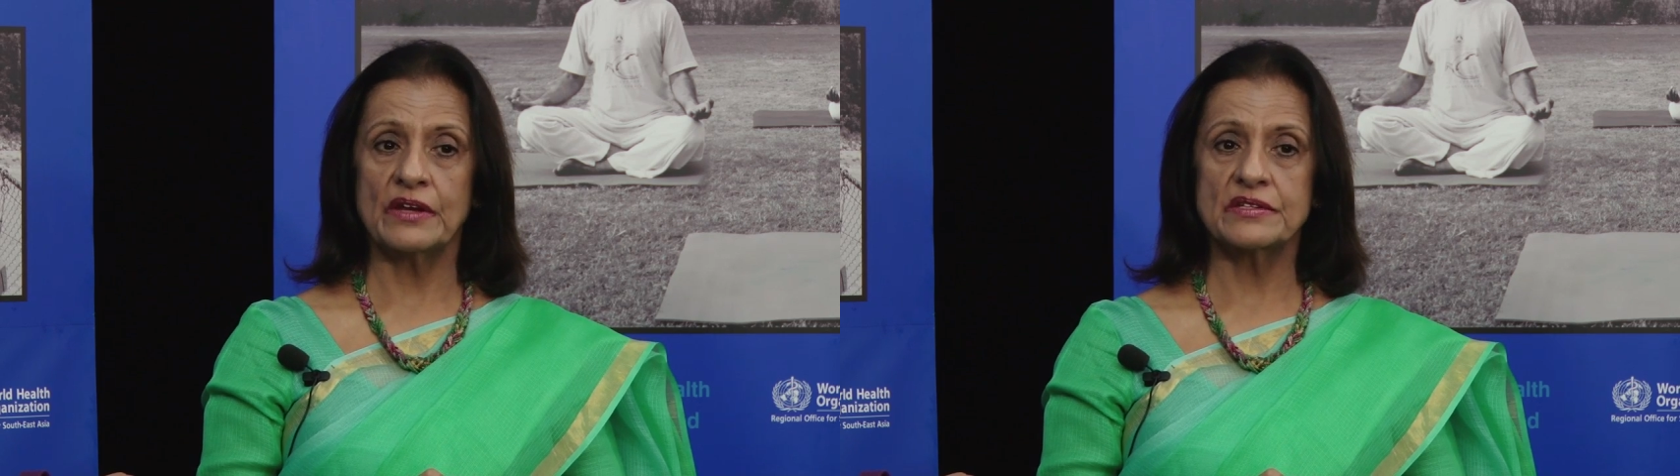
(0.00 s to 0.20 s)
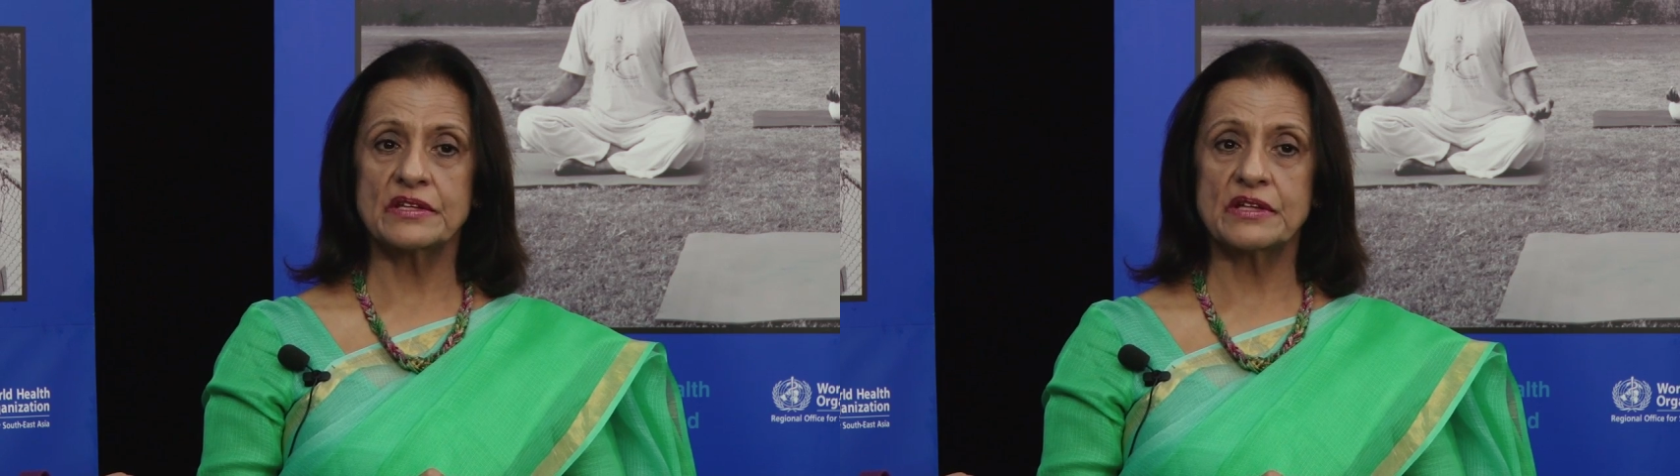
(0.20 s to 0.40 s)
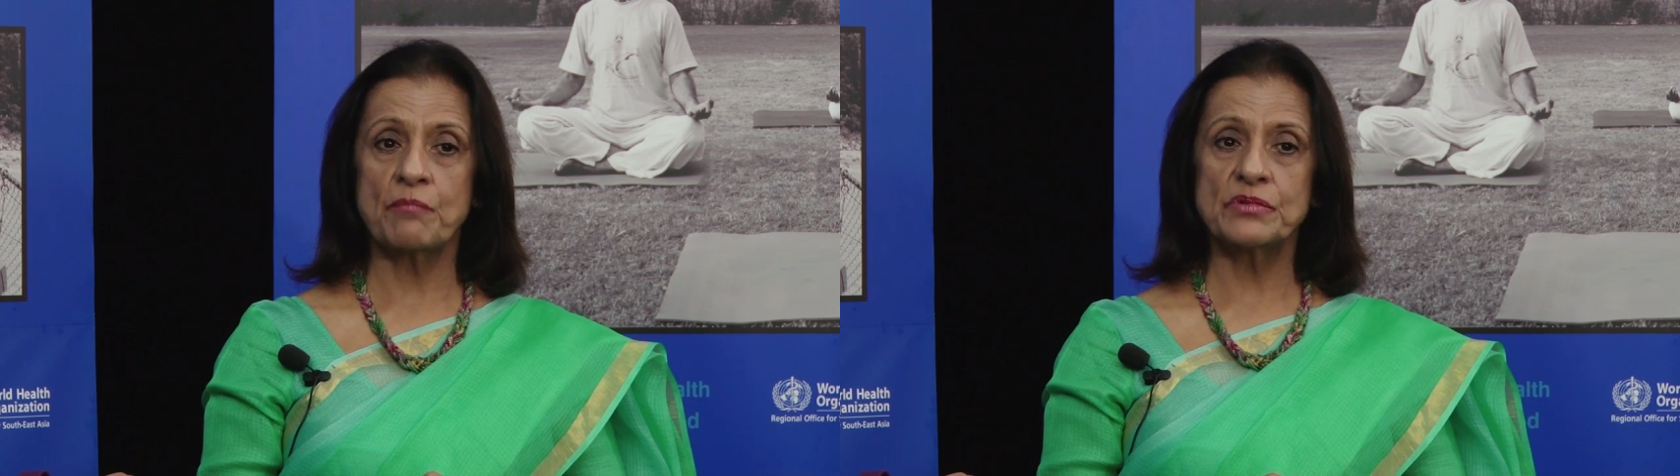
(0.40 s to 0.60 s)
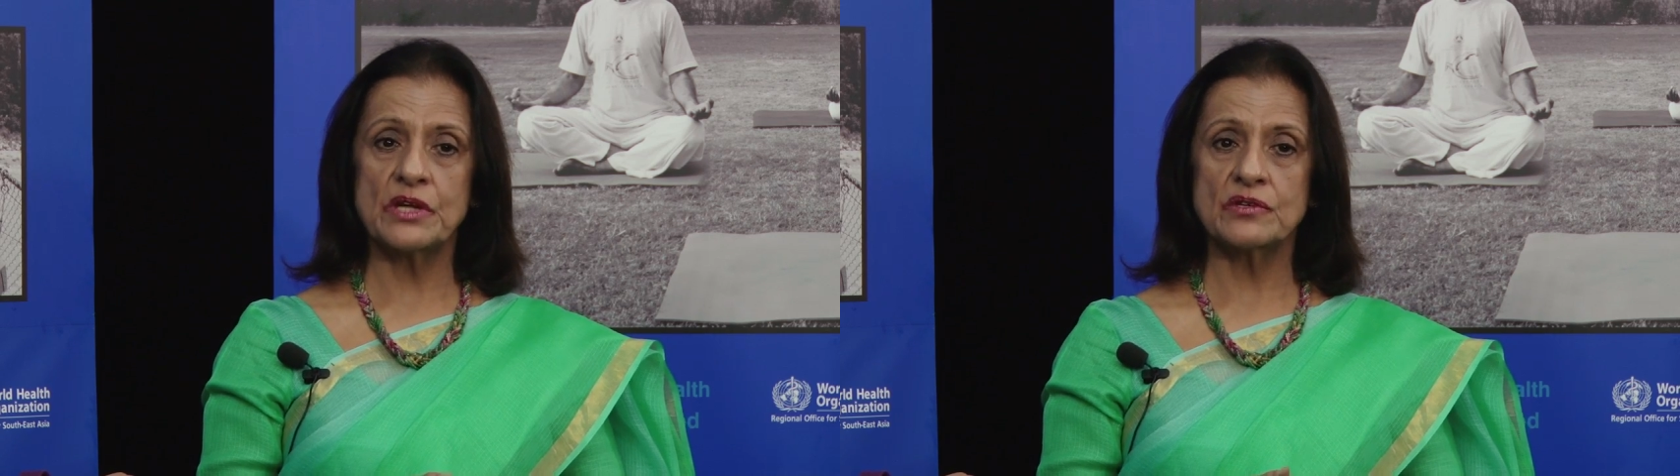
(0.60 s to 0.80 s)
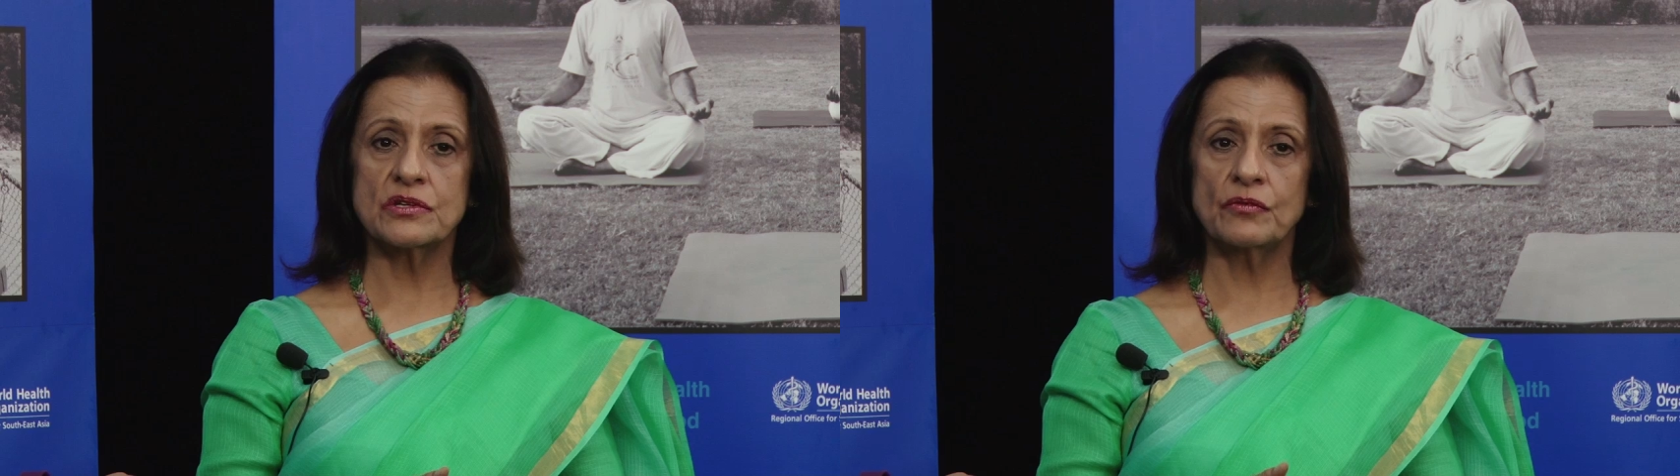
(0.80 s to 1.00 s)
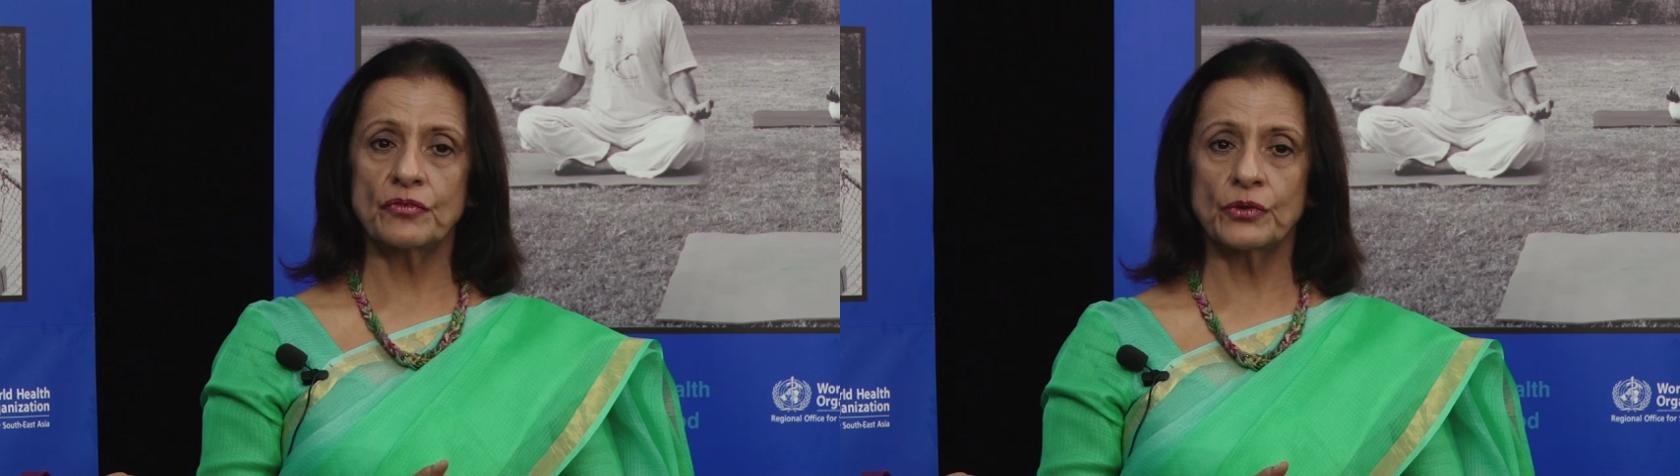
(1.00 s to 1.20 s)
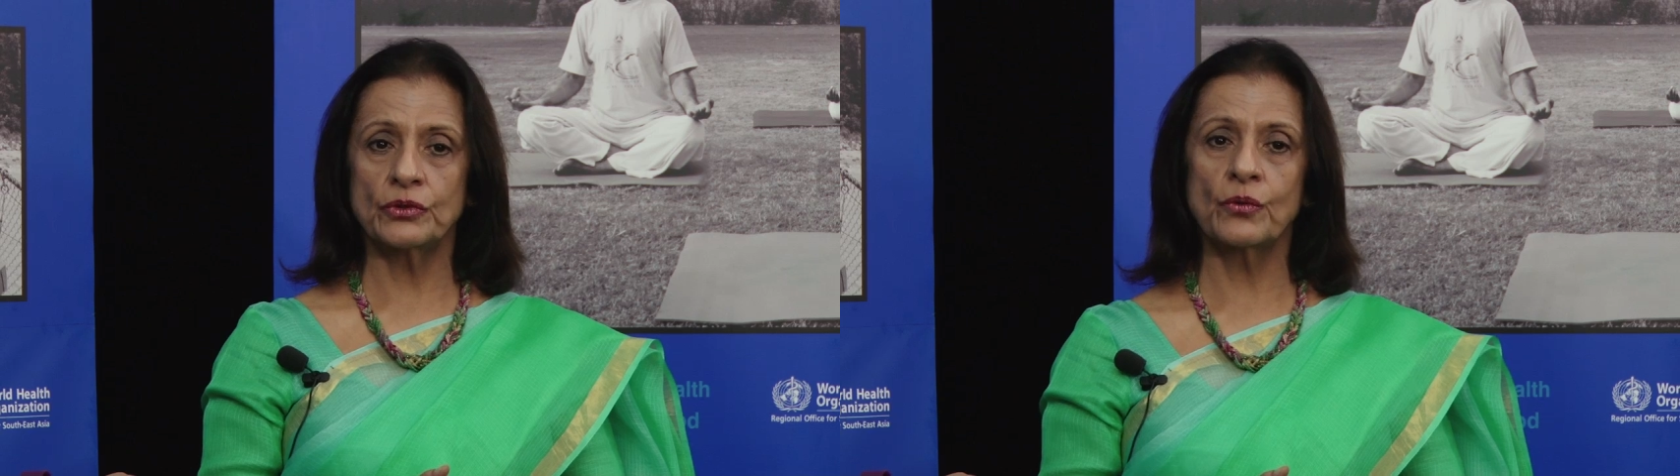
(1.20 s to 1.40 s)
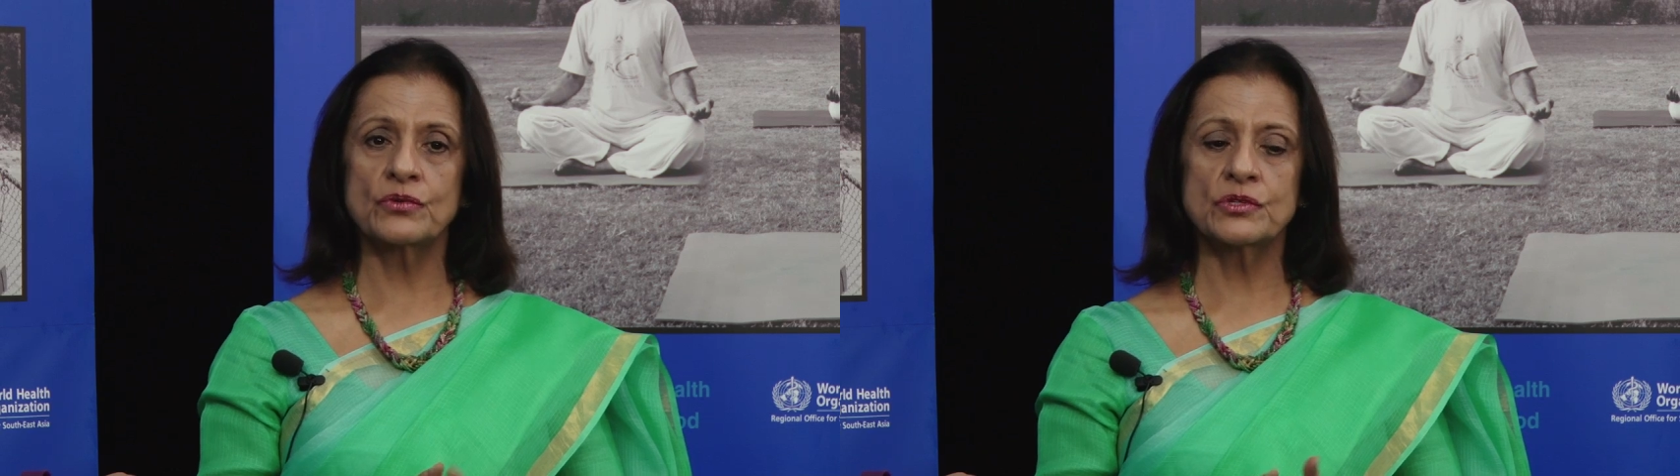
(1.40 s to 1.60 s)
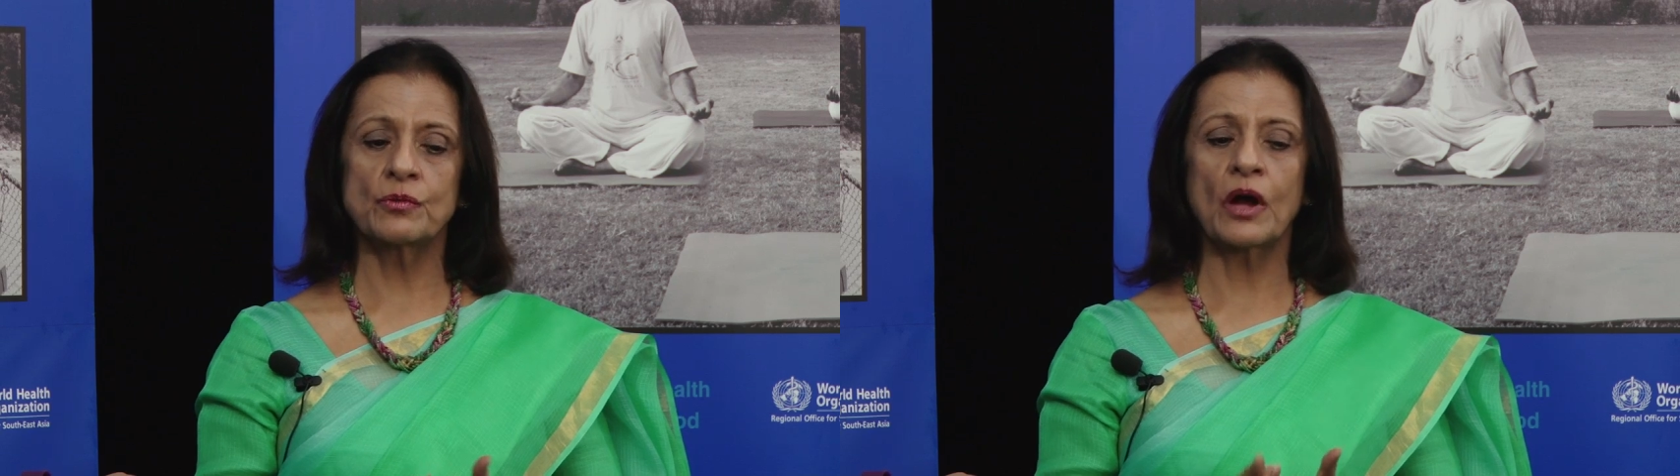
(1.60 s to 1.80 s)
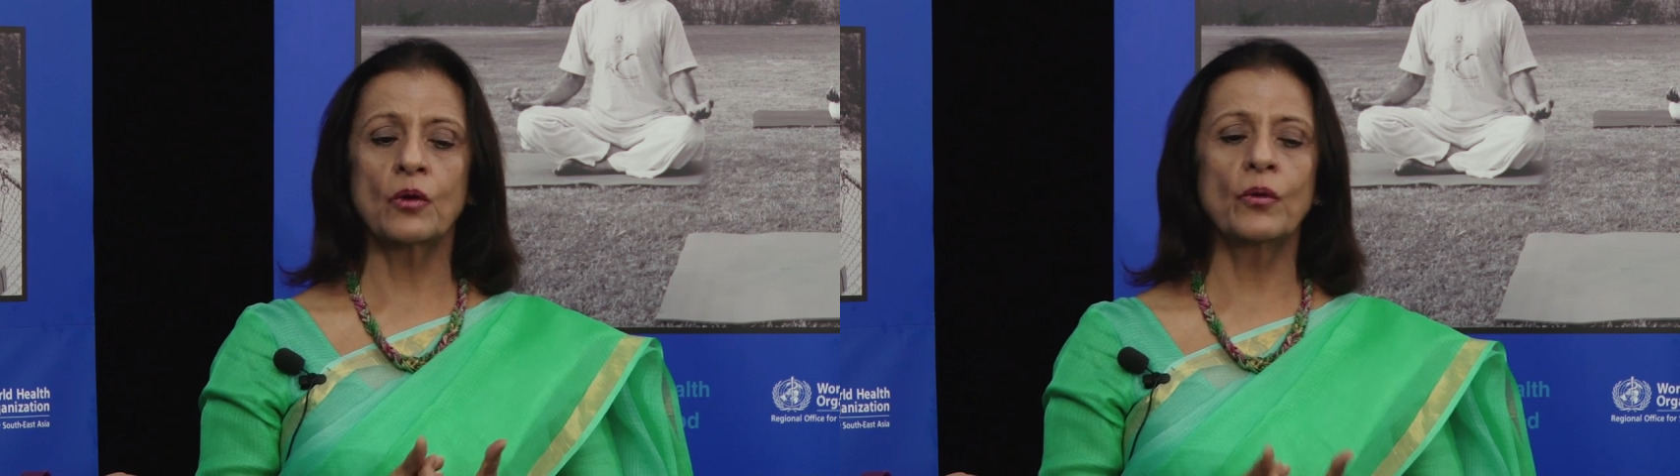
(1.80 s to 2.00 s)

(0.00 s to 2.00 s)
there is a temptation for those who are